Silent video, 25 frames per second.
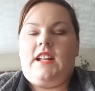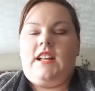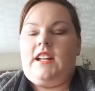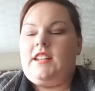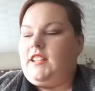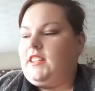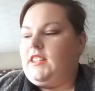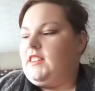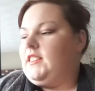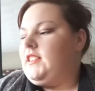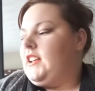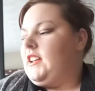I
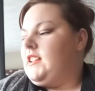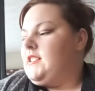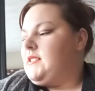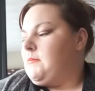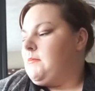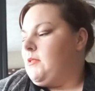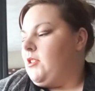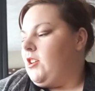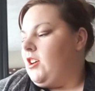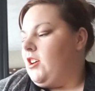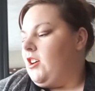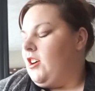think these
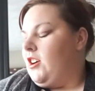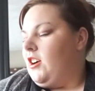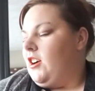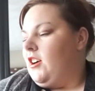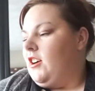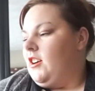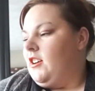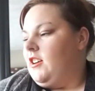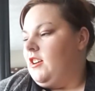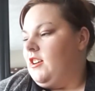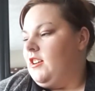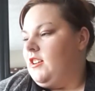
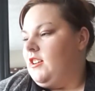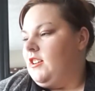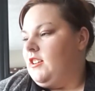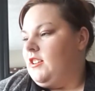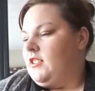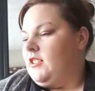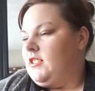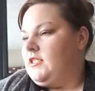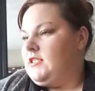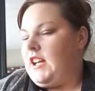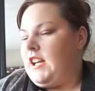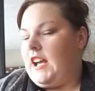were
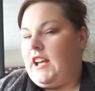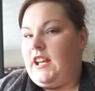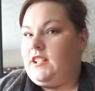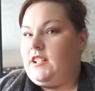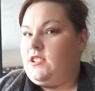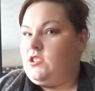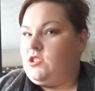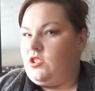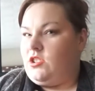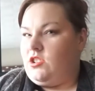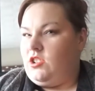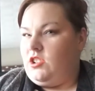
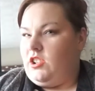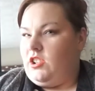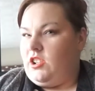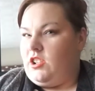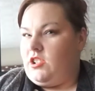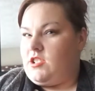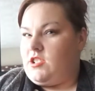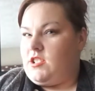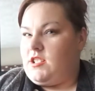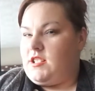$10